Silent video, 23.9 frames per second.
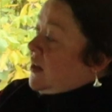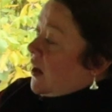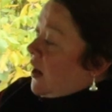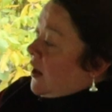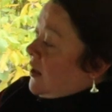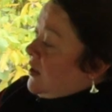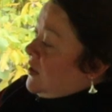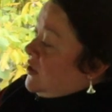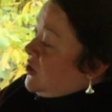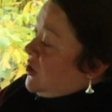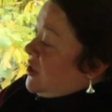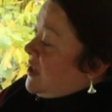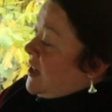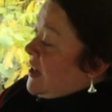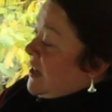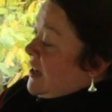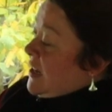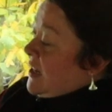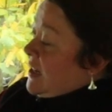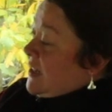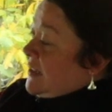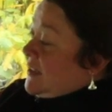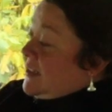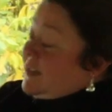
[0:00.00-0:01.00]
ecology
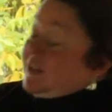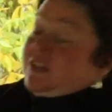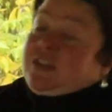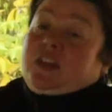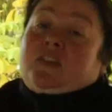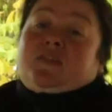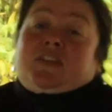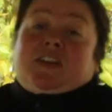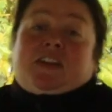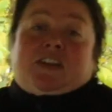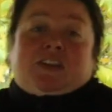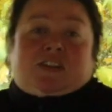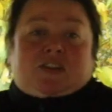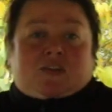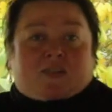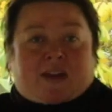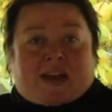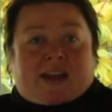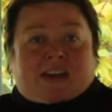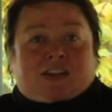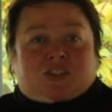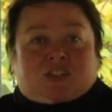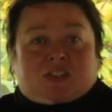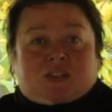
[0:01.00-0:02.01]
is the study of
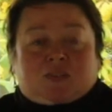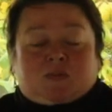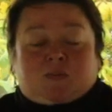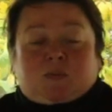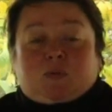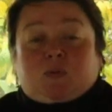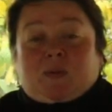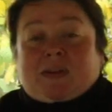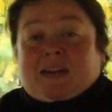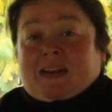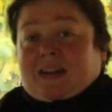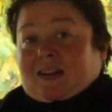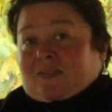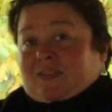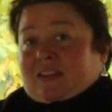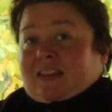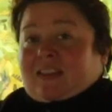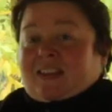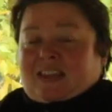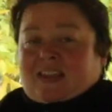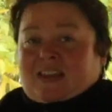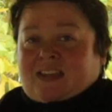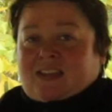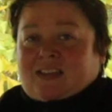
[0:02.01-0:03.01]
interactions between
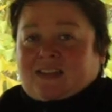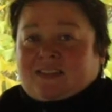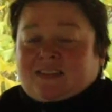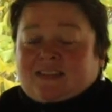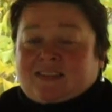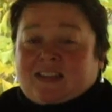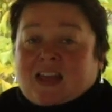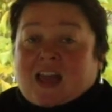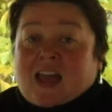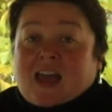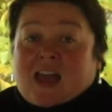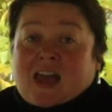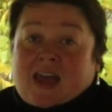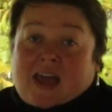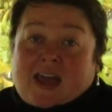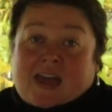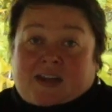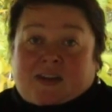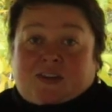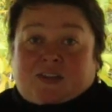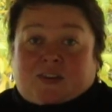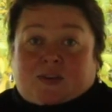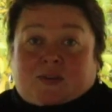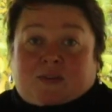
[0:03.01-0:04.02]
living things
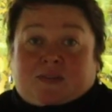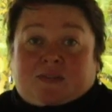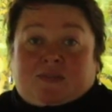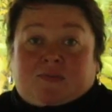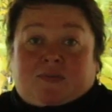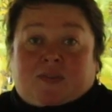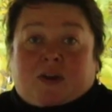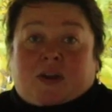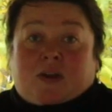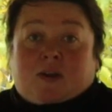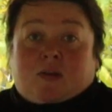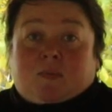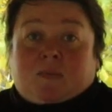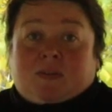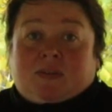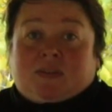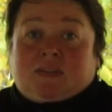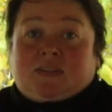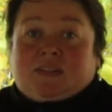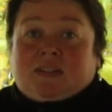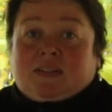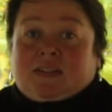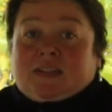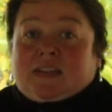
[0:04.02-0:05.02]
and their
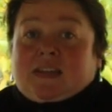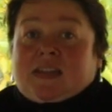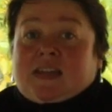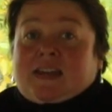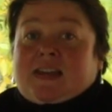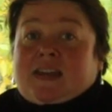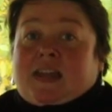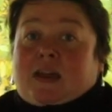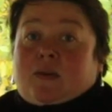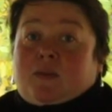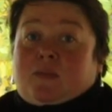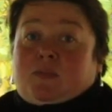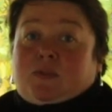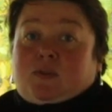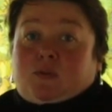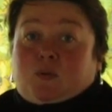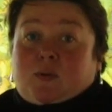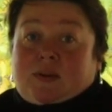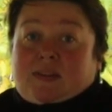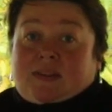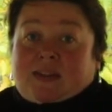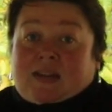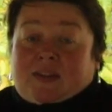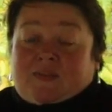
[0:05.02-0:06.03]
environment. Now,
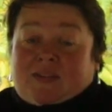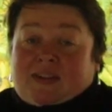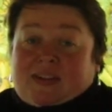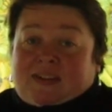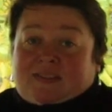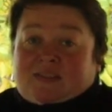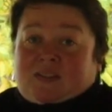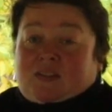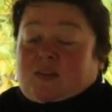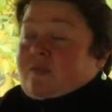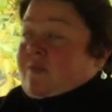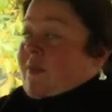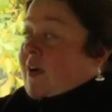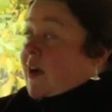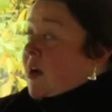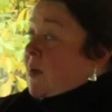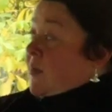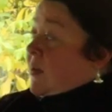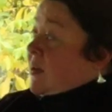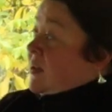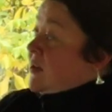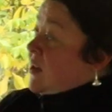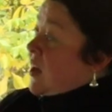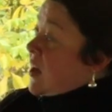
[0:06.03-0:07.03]
between the living things and the
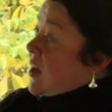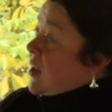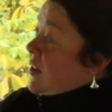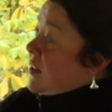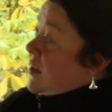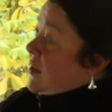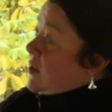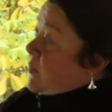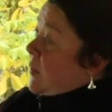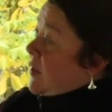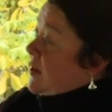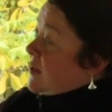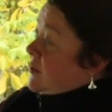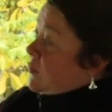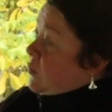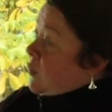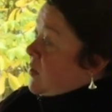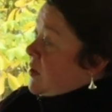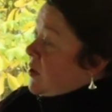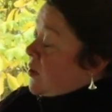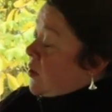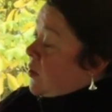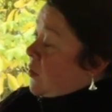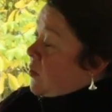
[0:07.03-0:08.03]
environment, the space
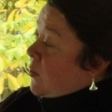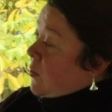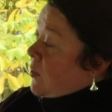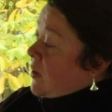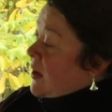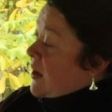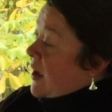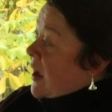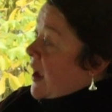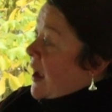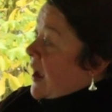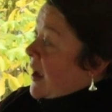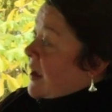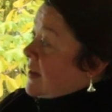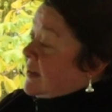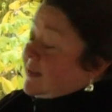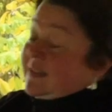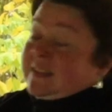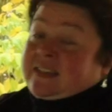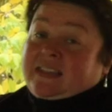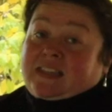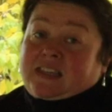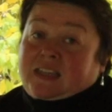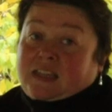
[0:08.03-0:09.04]
we know as
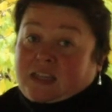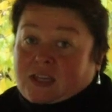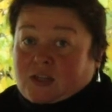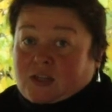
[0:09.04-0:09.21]
the